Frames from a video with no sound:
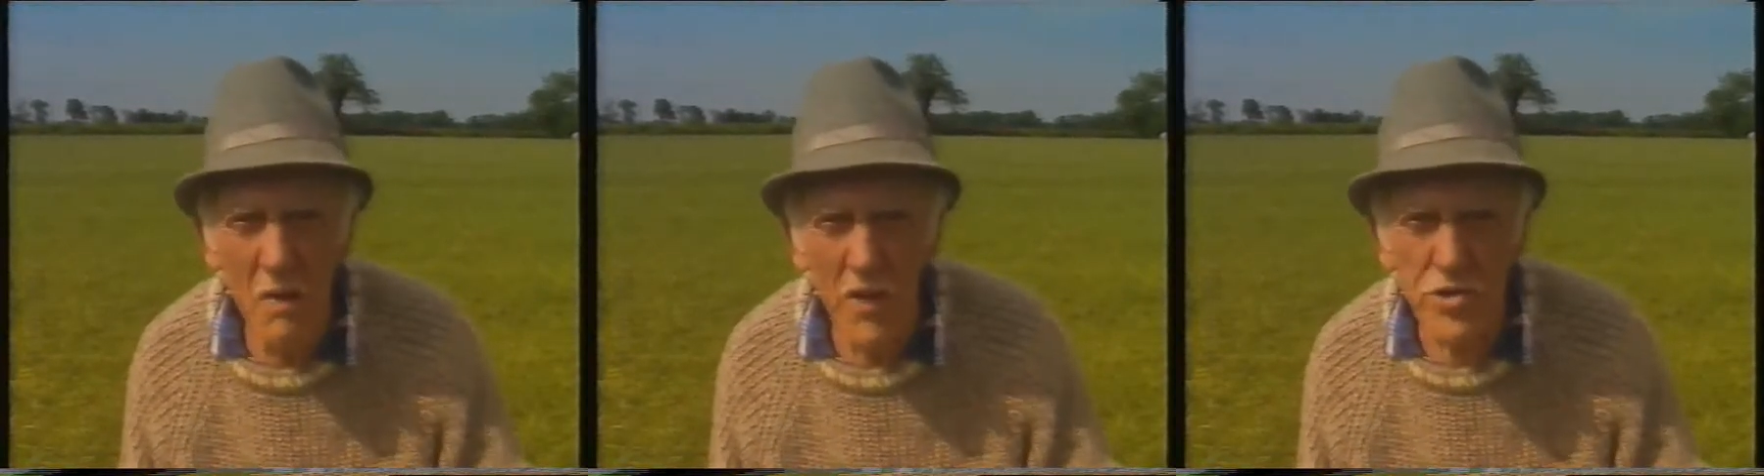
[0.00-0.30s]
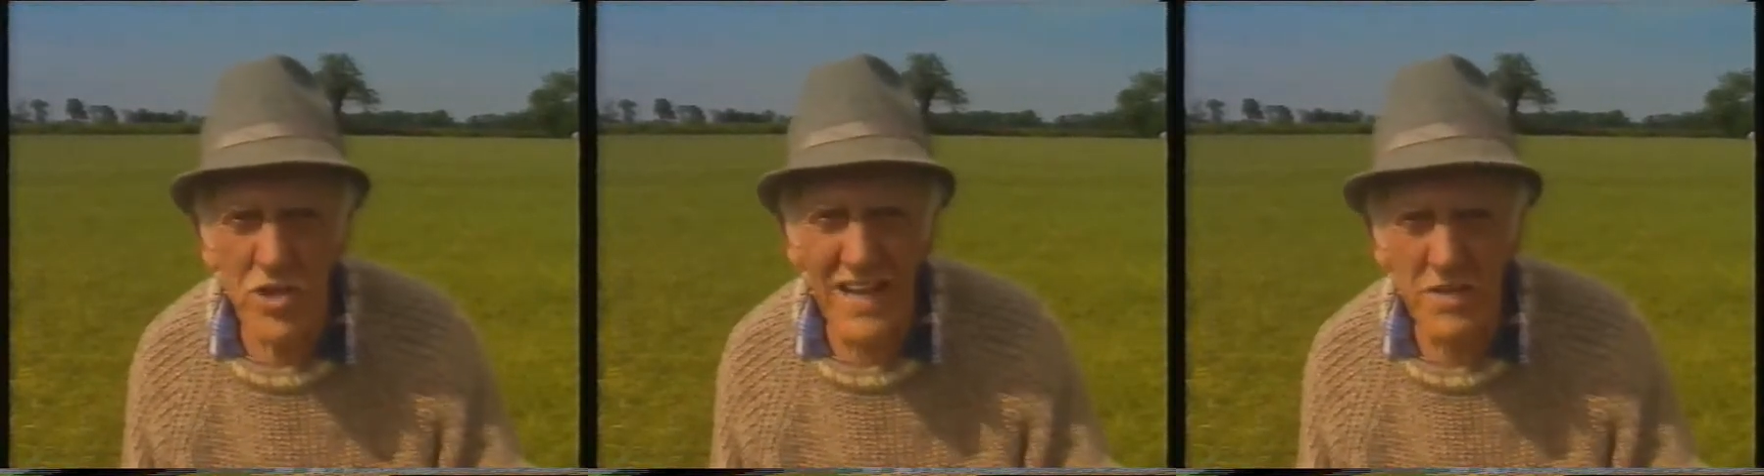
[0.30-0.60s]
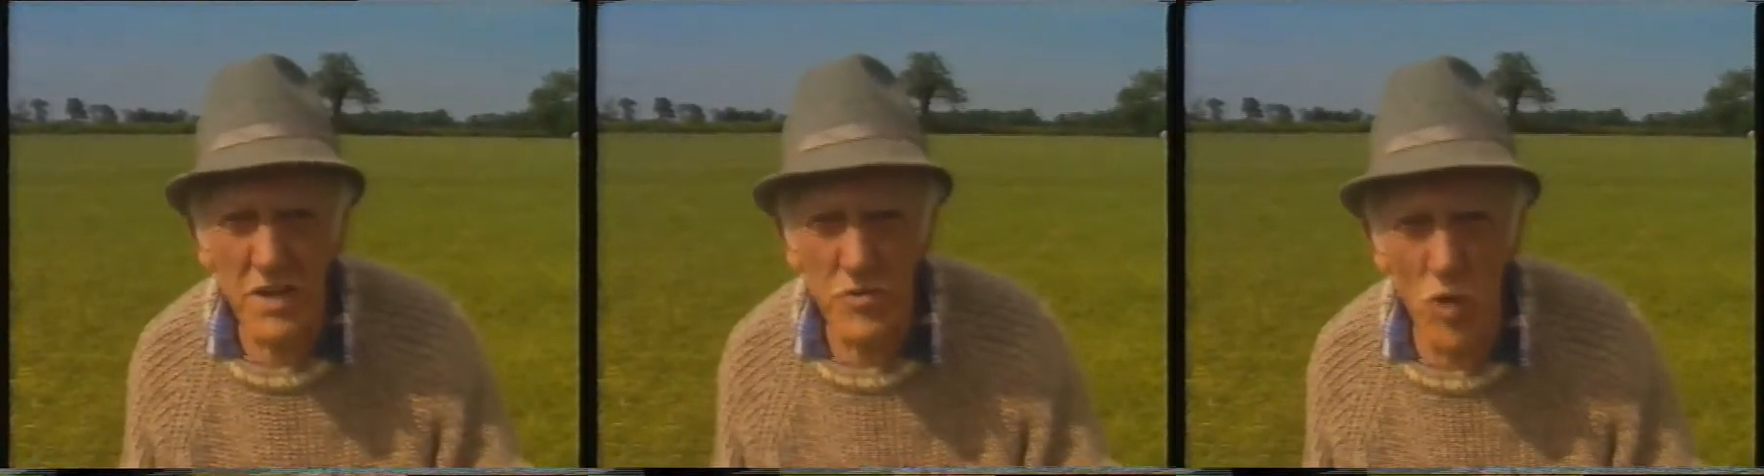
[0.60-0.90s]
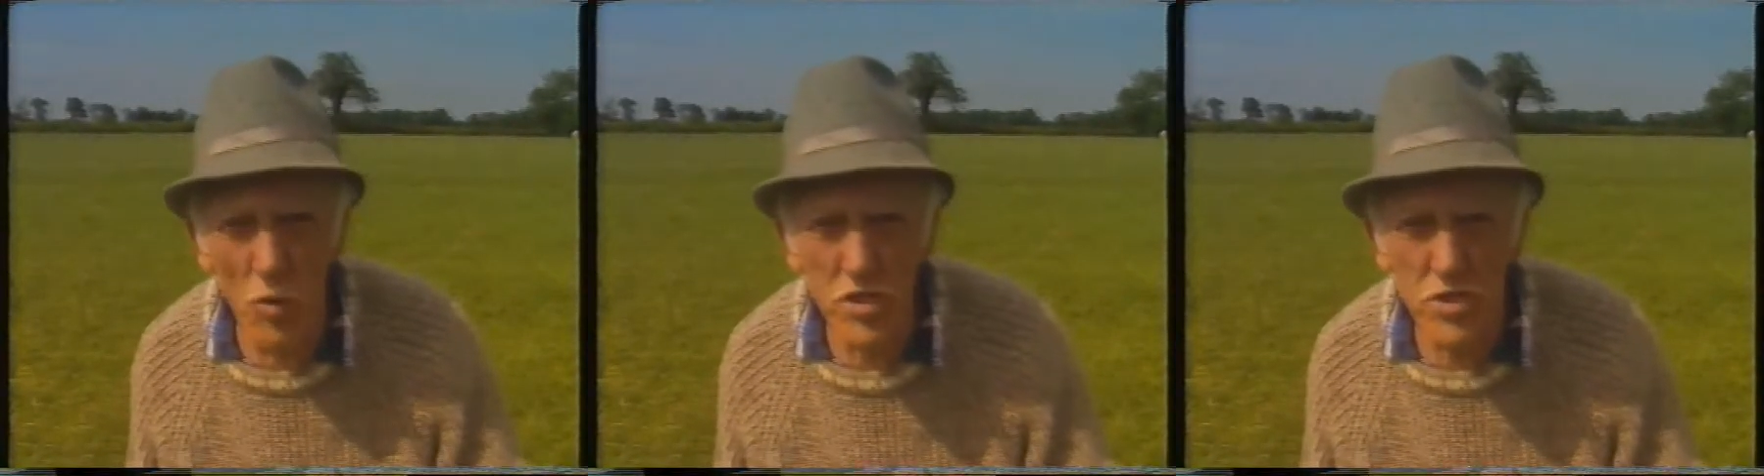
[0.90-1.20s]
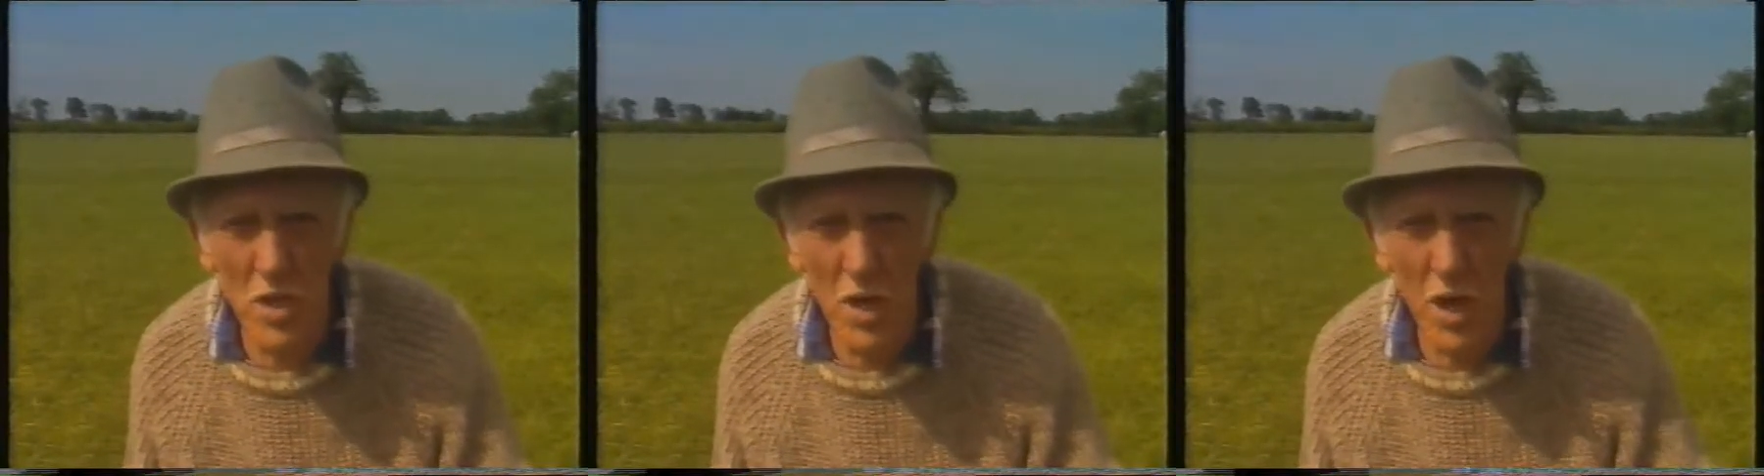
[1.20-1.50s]
that Jack didn't
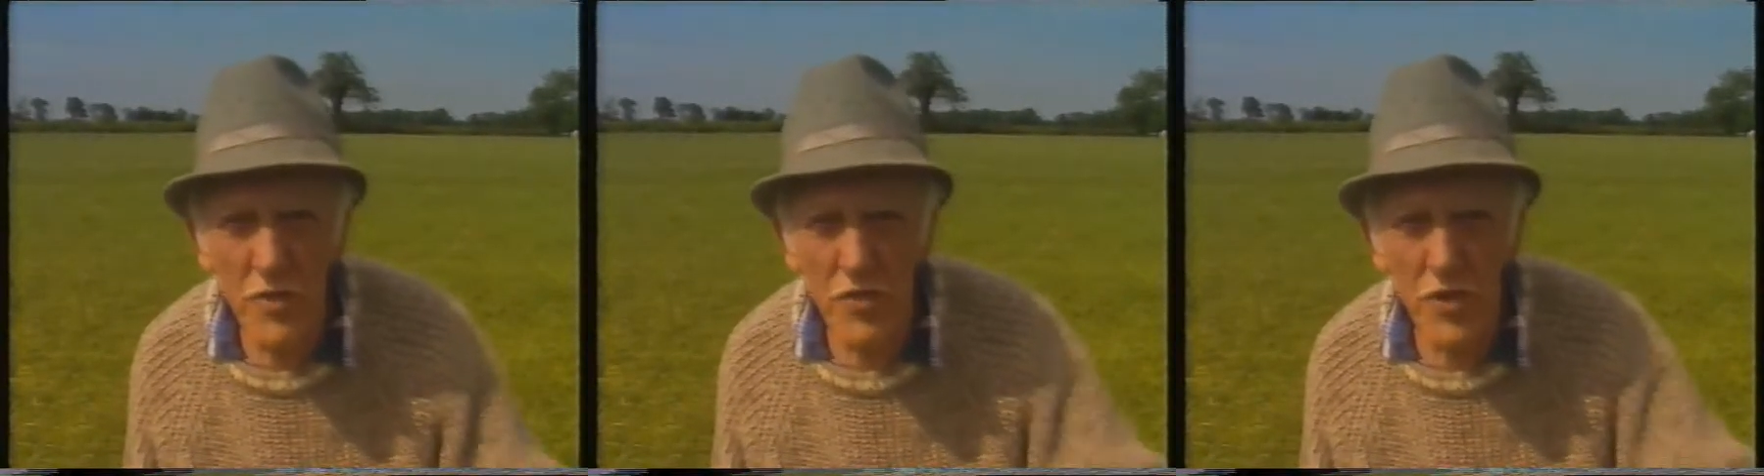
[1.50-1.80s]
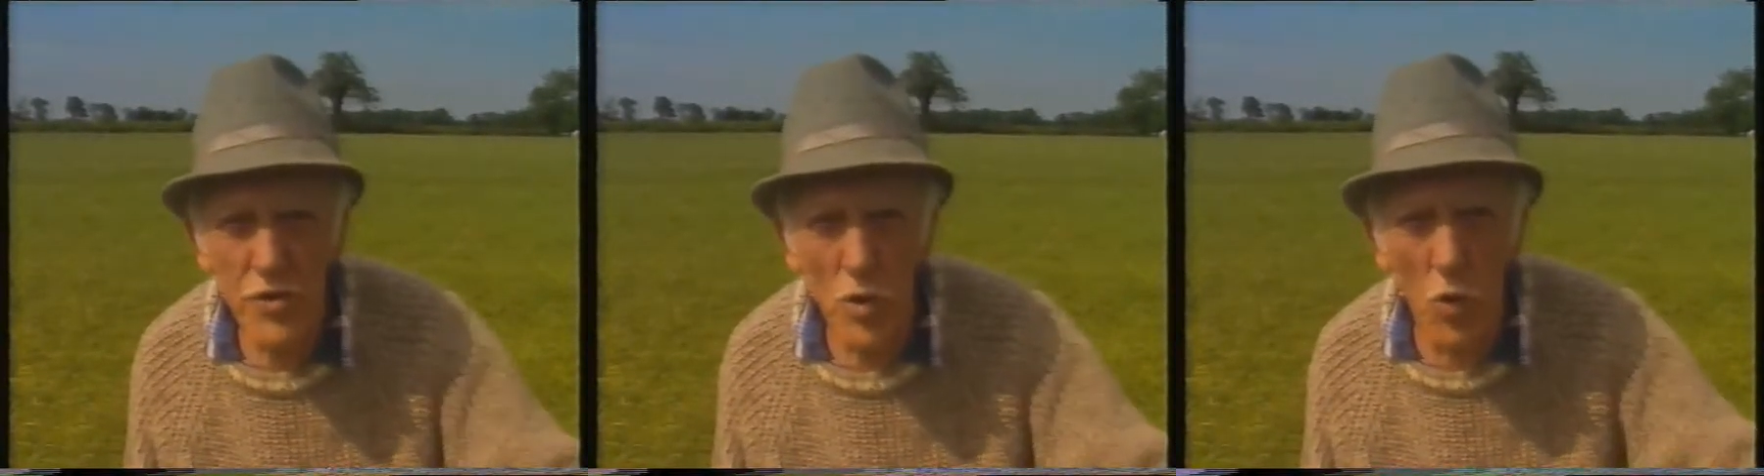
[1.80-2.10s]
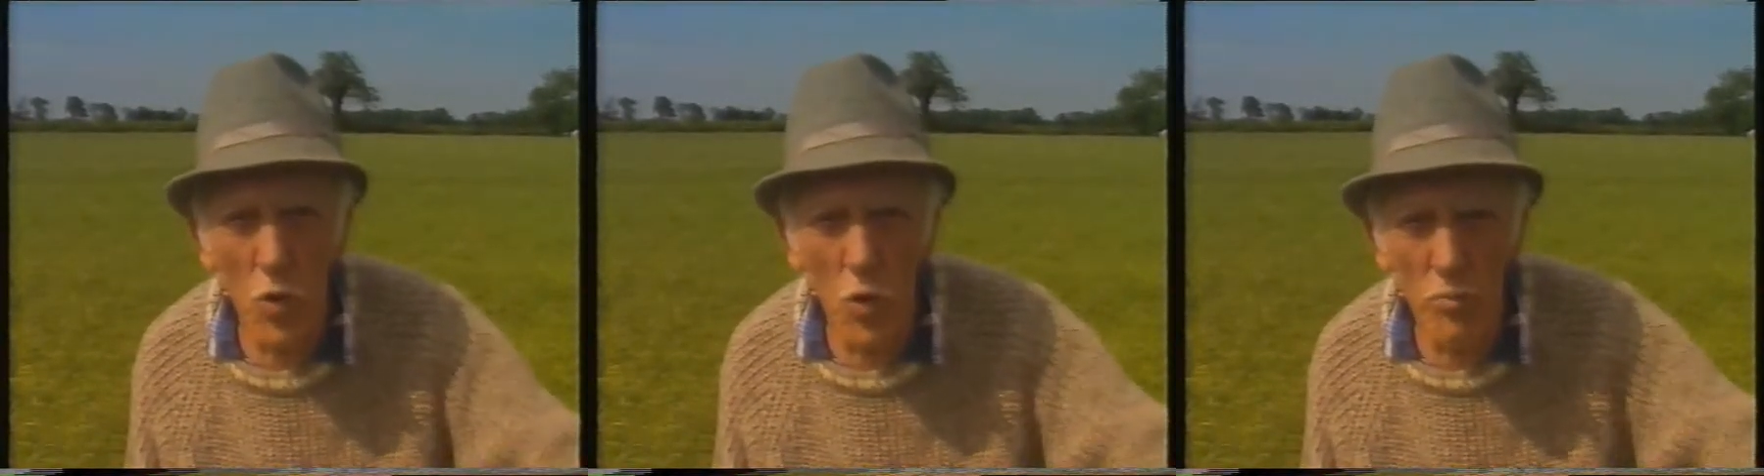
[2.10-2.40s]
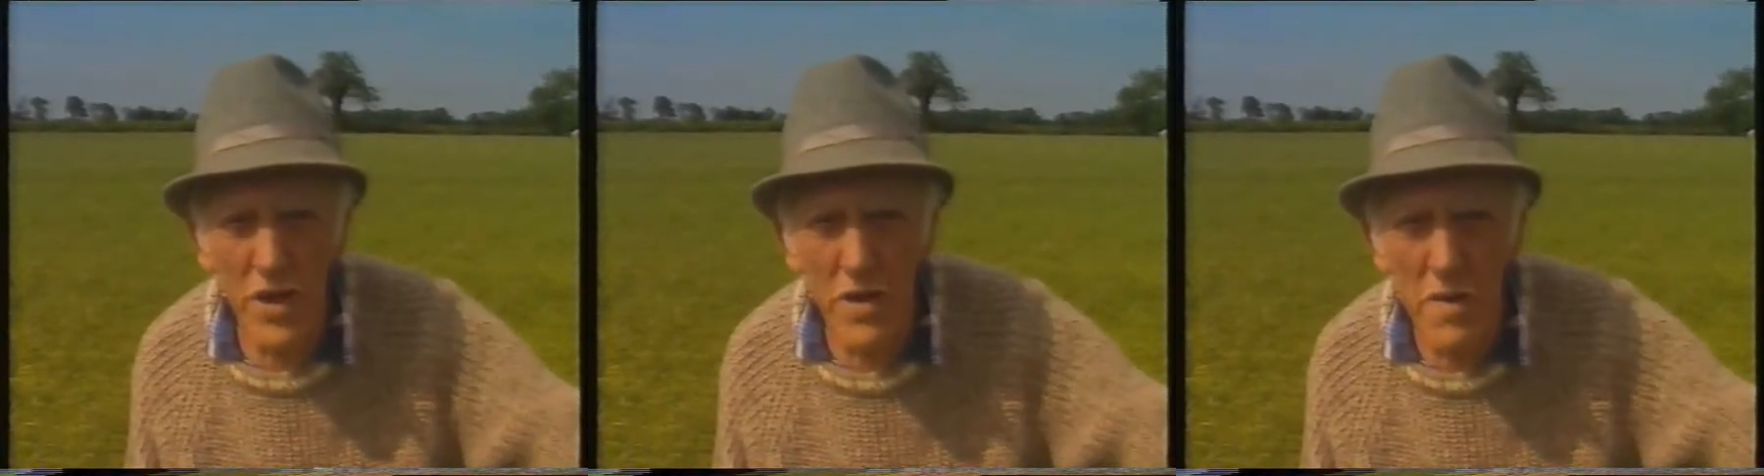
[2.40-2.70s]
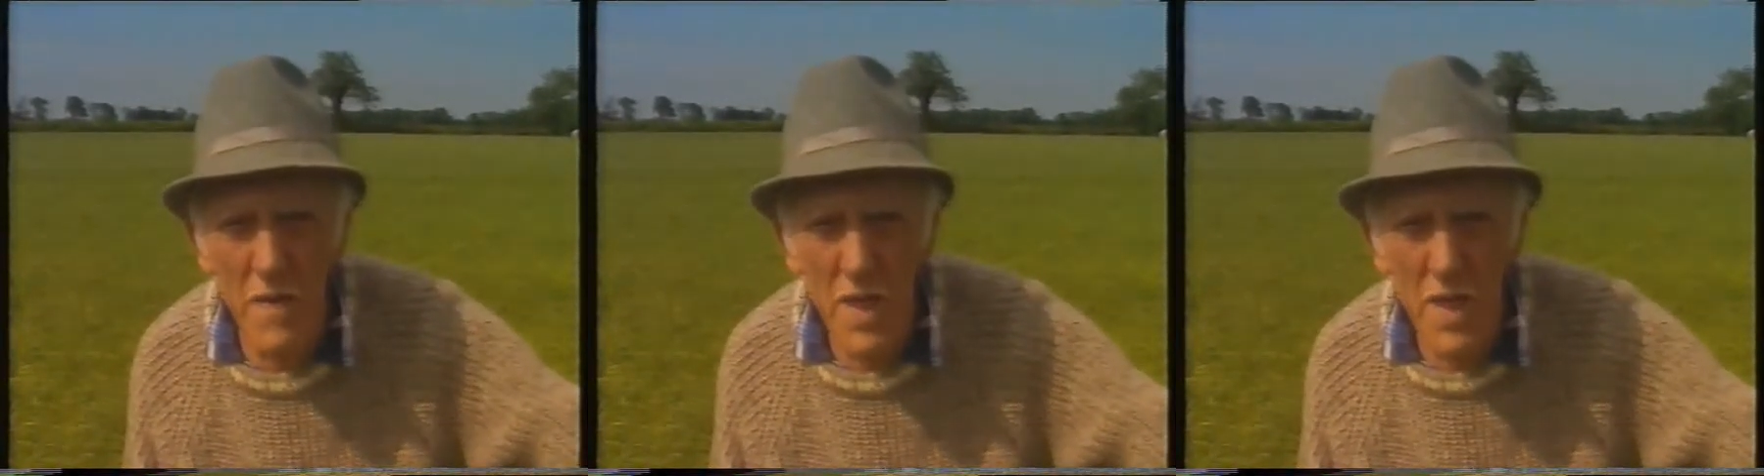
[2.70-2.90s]
notice another door opening.